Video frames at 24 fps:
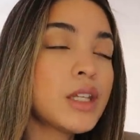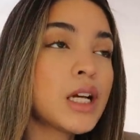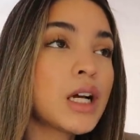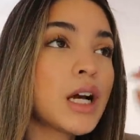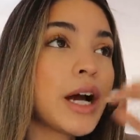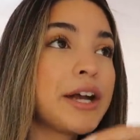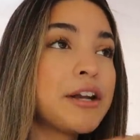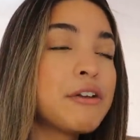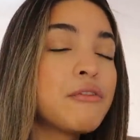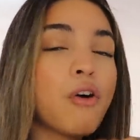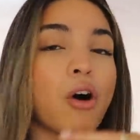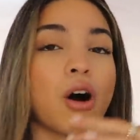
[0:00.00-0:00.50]

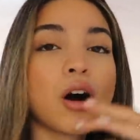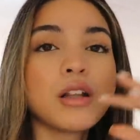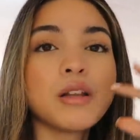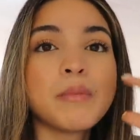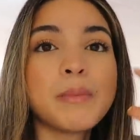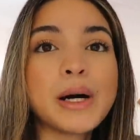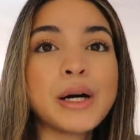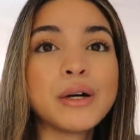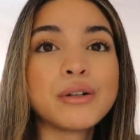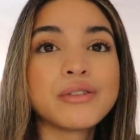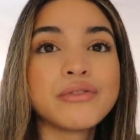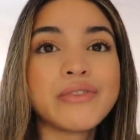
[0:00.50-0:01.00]
kind of all
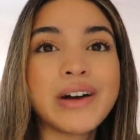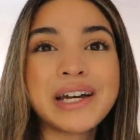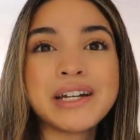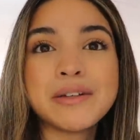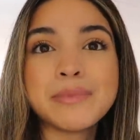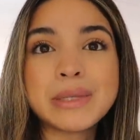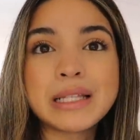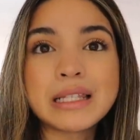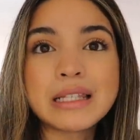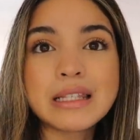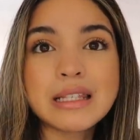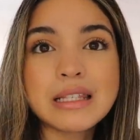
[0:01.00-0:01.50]
about
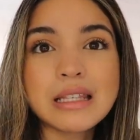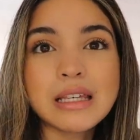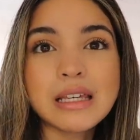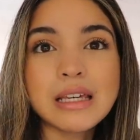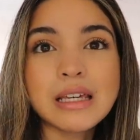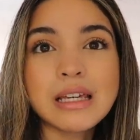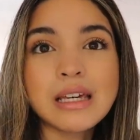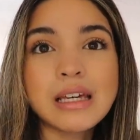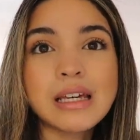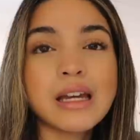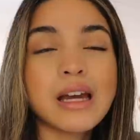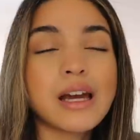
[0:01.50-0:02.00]
vitamin
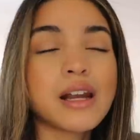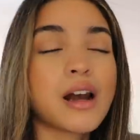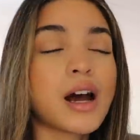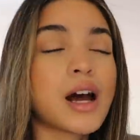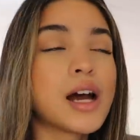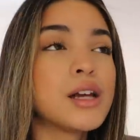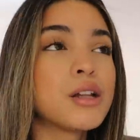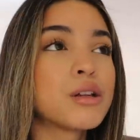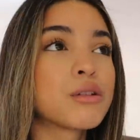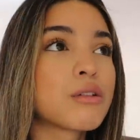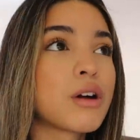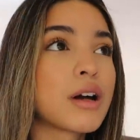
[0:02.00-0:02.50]
C and
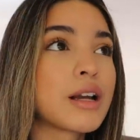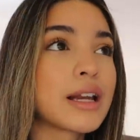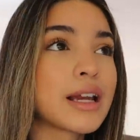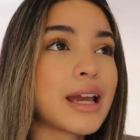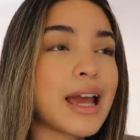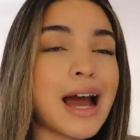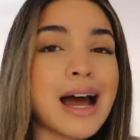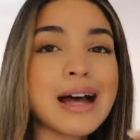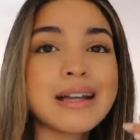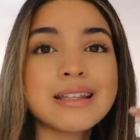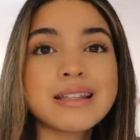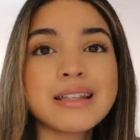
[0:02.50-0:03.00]
hyaluronic
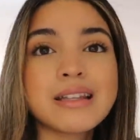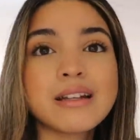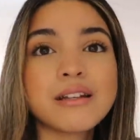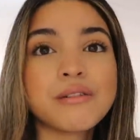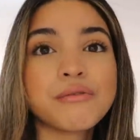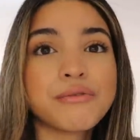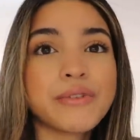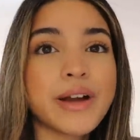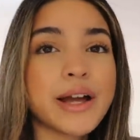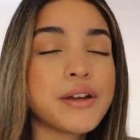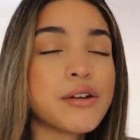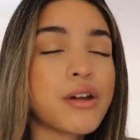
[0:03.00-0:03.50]
acid
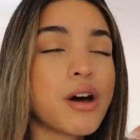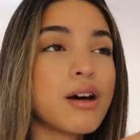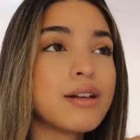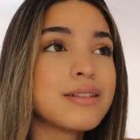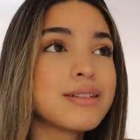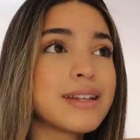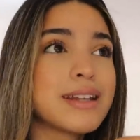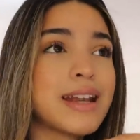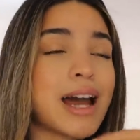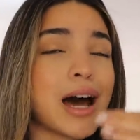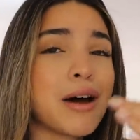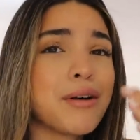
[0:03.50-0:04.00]
and
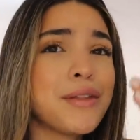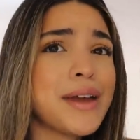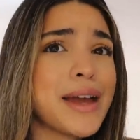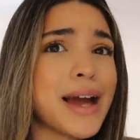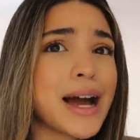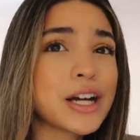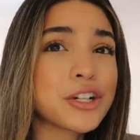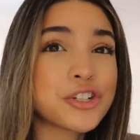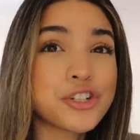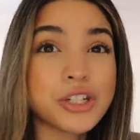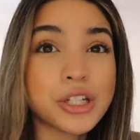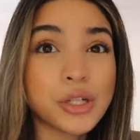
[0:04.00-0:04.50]
retinols and how they
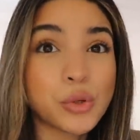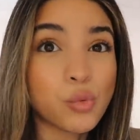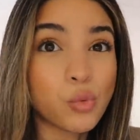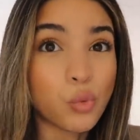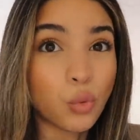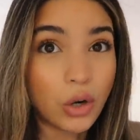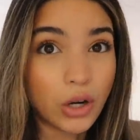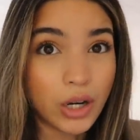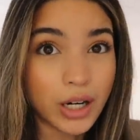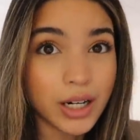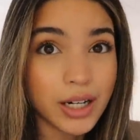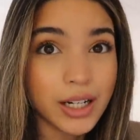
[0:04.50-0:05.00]
actually
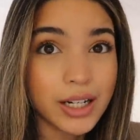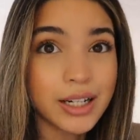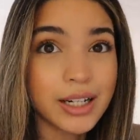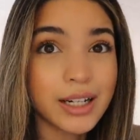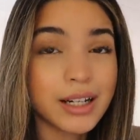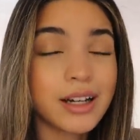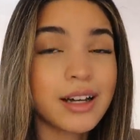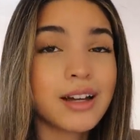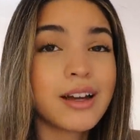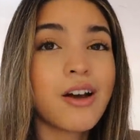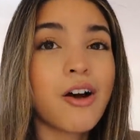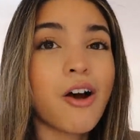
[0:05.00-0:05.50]
work
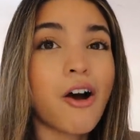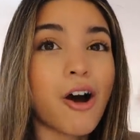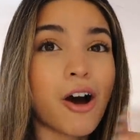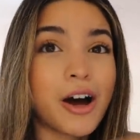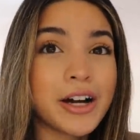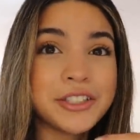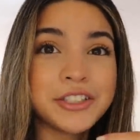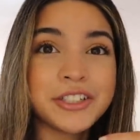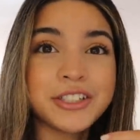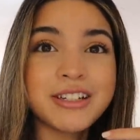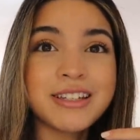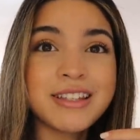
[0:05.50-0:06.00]

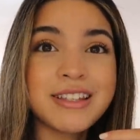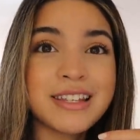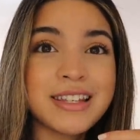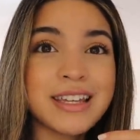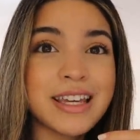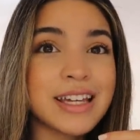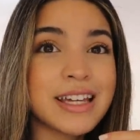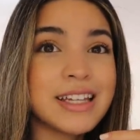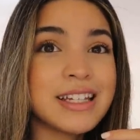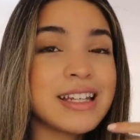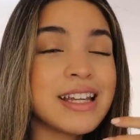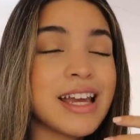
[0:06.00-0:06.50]
on your
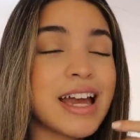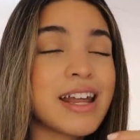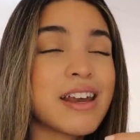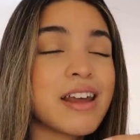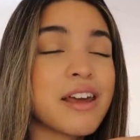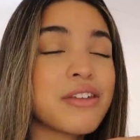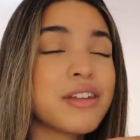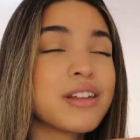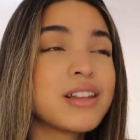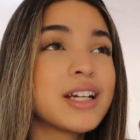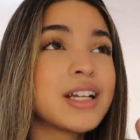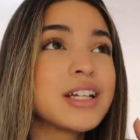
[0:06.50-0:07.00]
skin. And
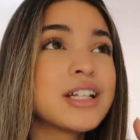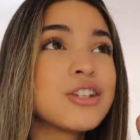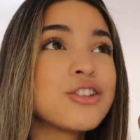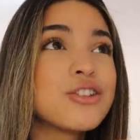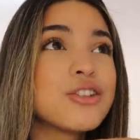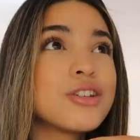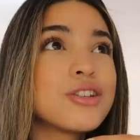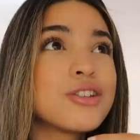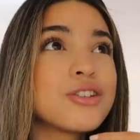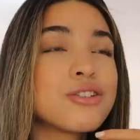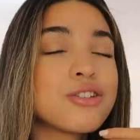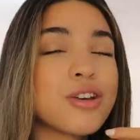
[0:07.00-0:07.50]
I think that
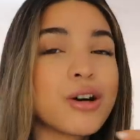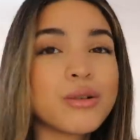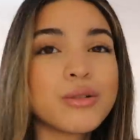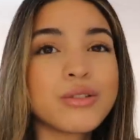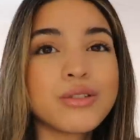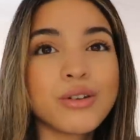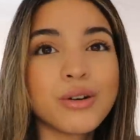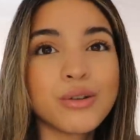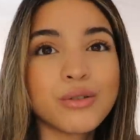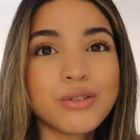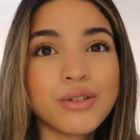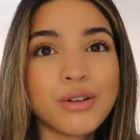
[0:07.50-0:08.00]
is so
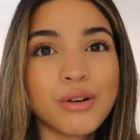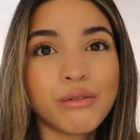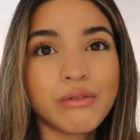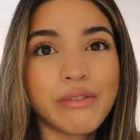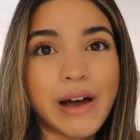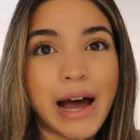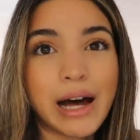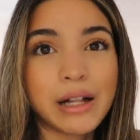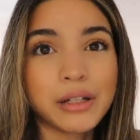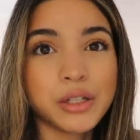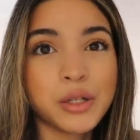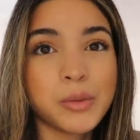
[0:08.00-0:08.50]

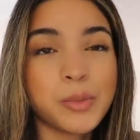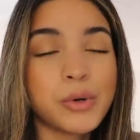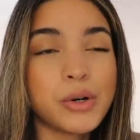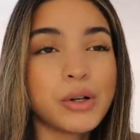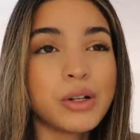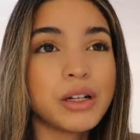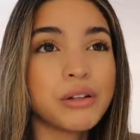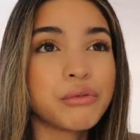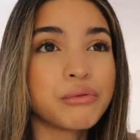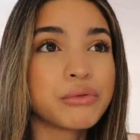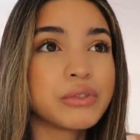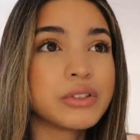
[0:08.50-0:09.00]

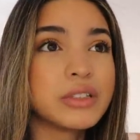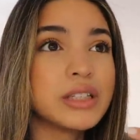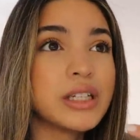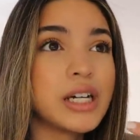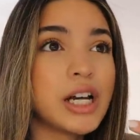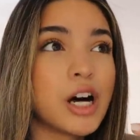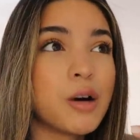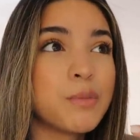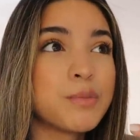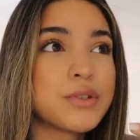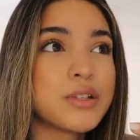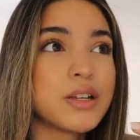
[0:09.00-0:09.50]
valuable. It really
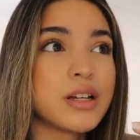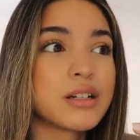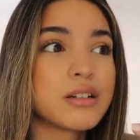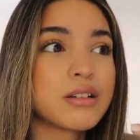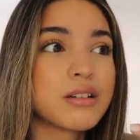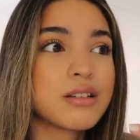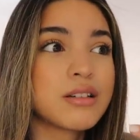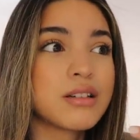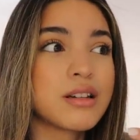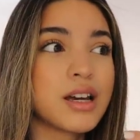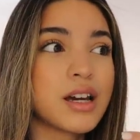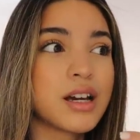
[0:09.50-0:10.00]
helps you
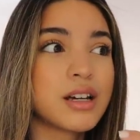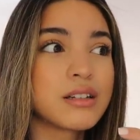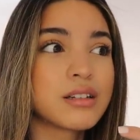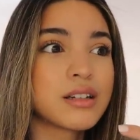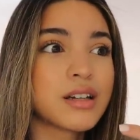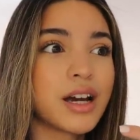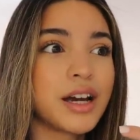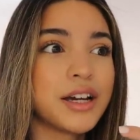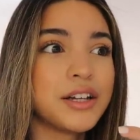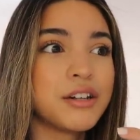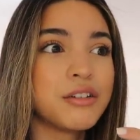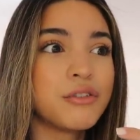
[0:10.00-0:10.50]

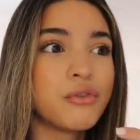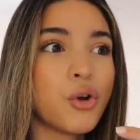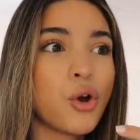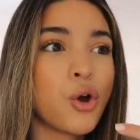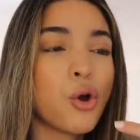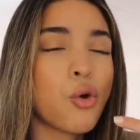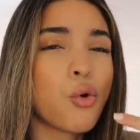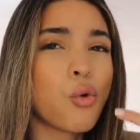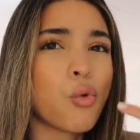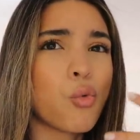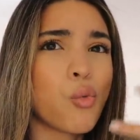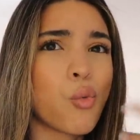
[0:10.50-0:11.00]
understand kind of
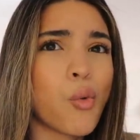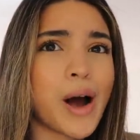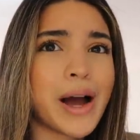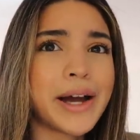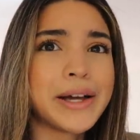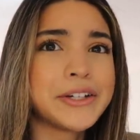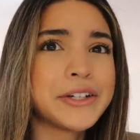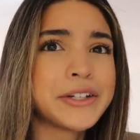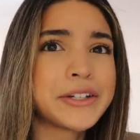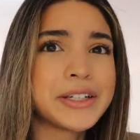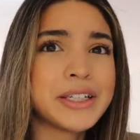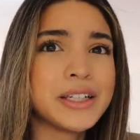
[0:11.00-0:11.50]
why
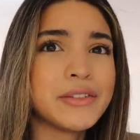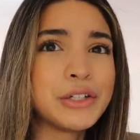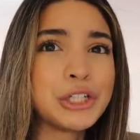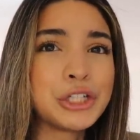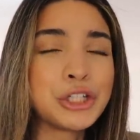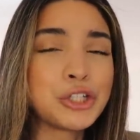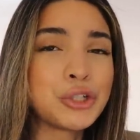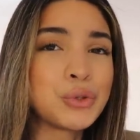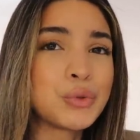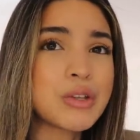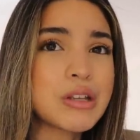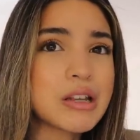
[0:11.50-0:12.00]
you're
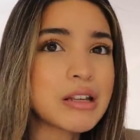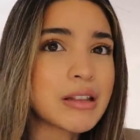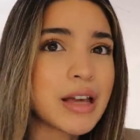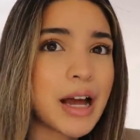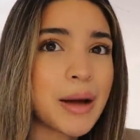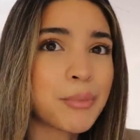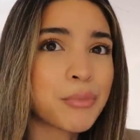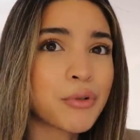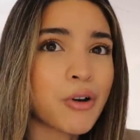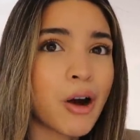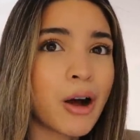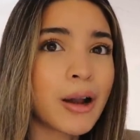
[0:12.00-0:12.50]
even using
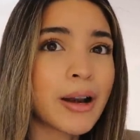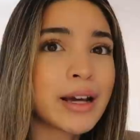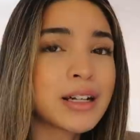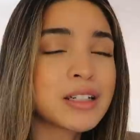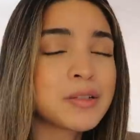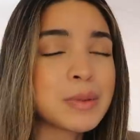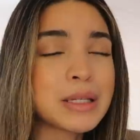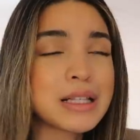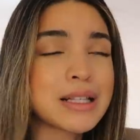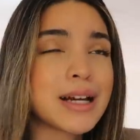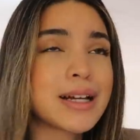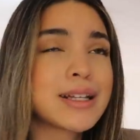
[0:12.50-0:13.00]
that
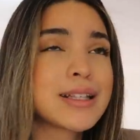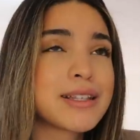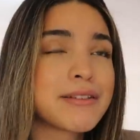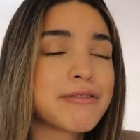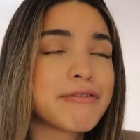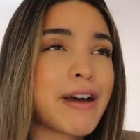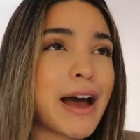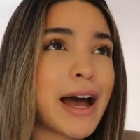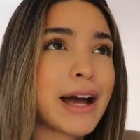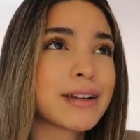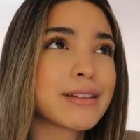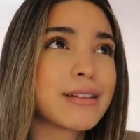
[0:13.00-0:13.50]
product, besides the
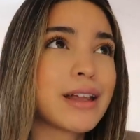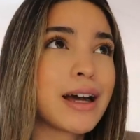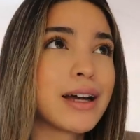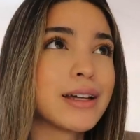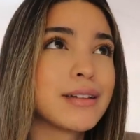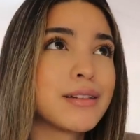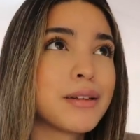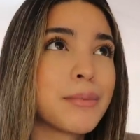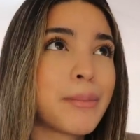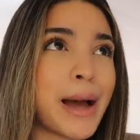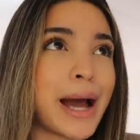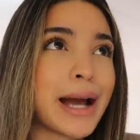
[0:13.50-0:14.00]
fact
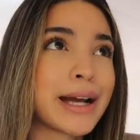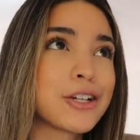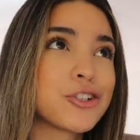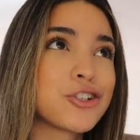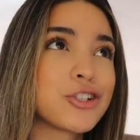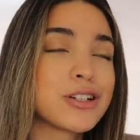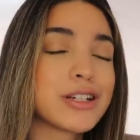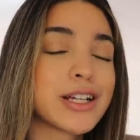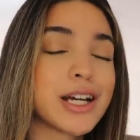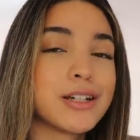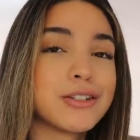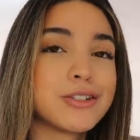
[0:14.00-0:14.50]
that the
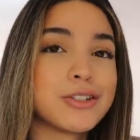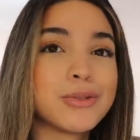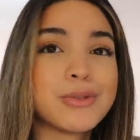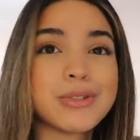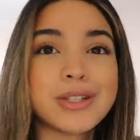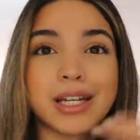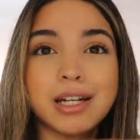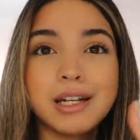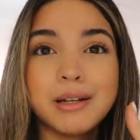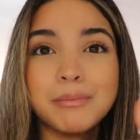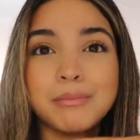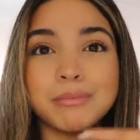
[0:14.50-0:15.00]
packaging tells you
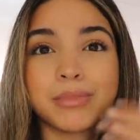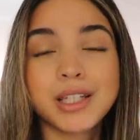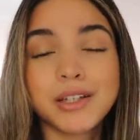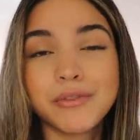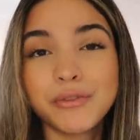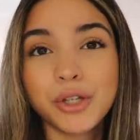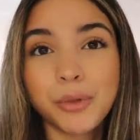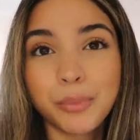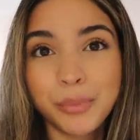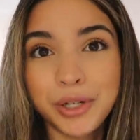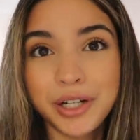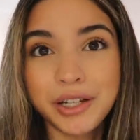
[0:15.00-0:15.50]
it's gonna
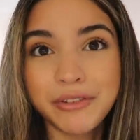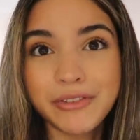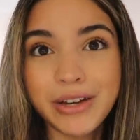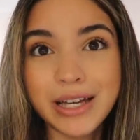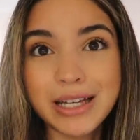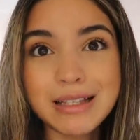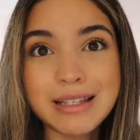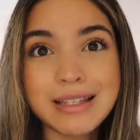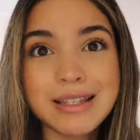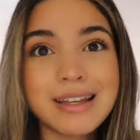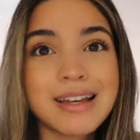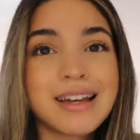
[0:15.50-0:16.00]
give you a pretty
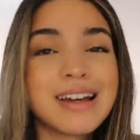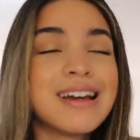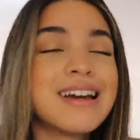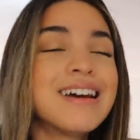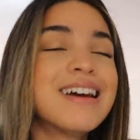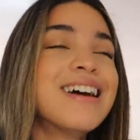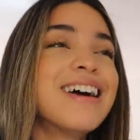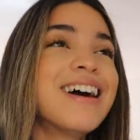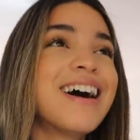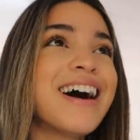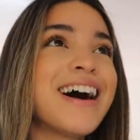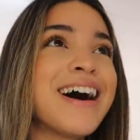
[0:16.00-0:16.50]
face.
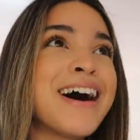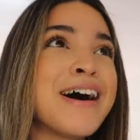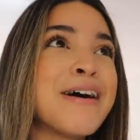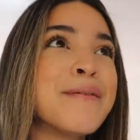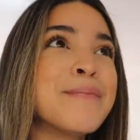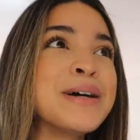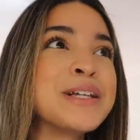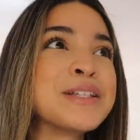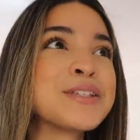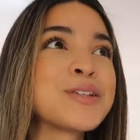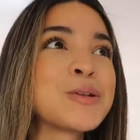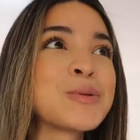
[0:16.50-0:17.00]

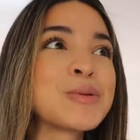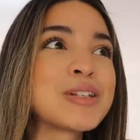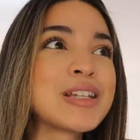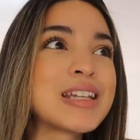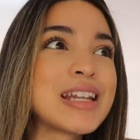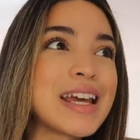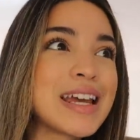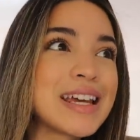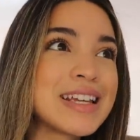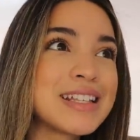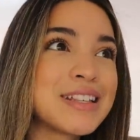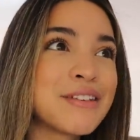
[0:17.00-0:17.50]
And so
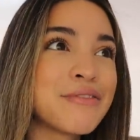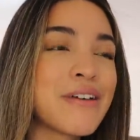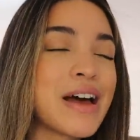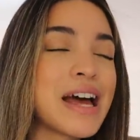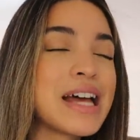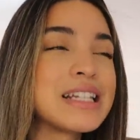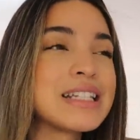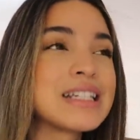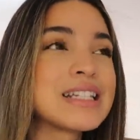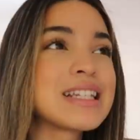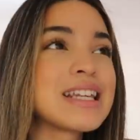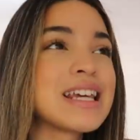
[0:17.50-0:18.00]
today's
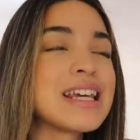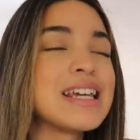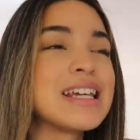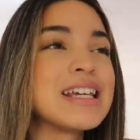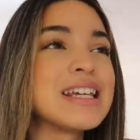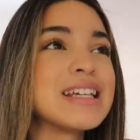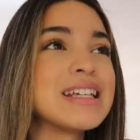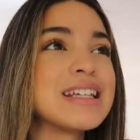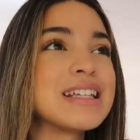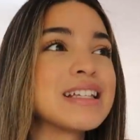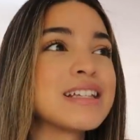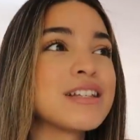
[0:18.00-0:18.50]
event
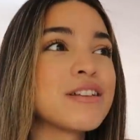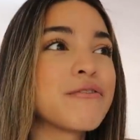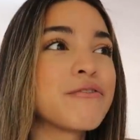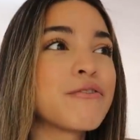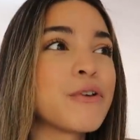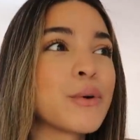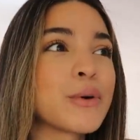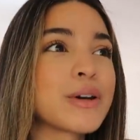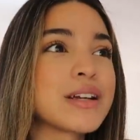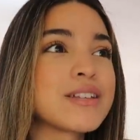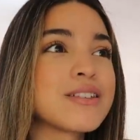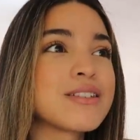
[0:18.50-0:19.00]
is
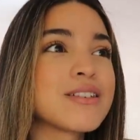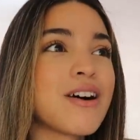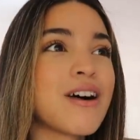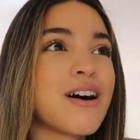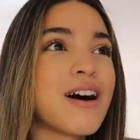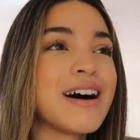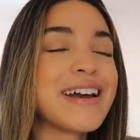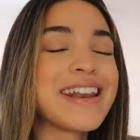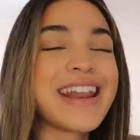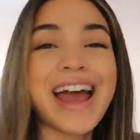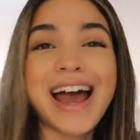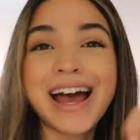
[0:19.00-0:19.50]
focused
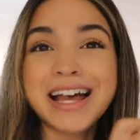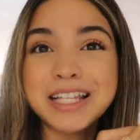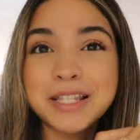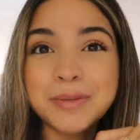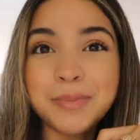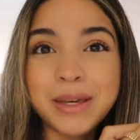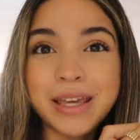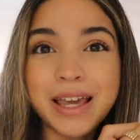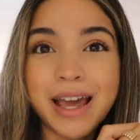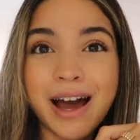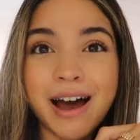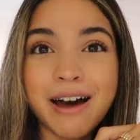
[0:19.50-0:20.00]
on
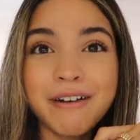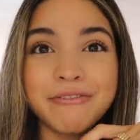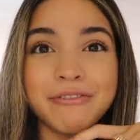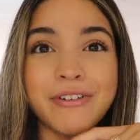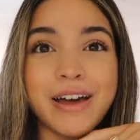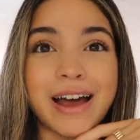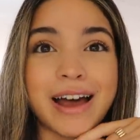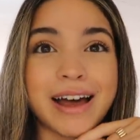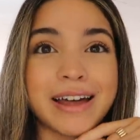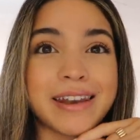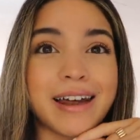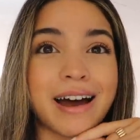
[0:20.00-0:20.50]
SPF,
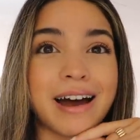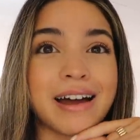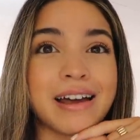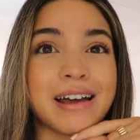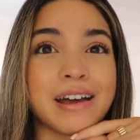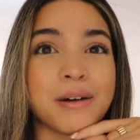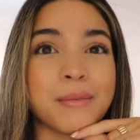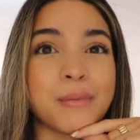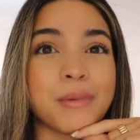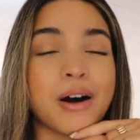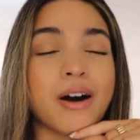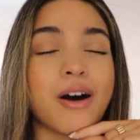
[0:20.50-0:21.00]
and I
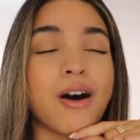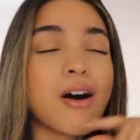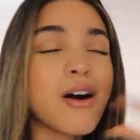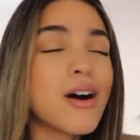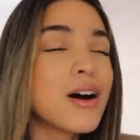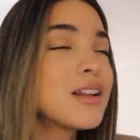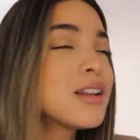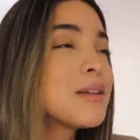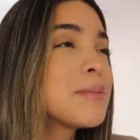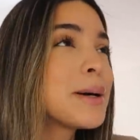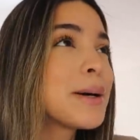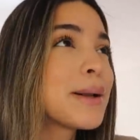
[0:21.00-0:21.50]
am
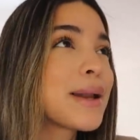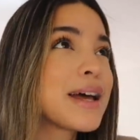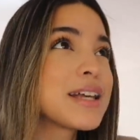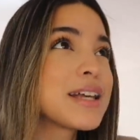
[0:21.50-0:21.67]
all about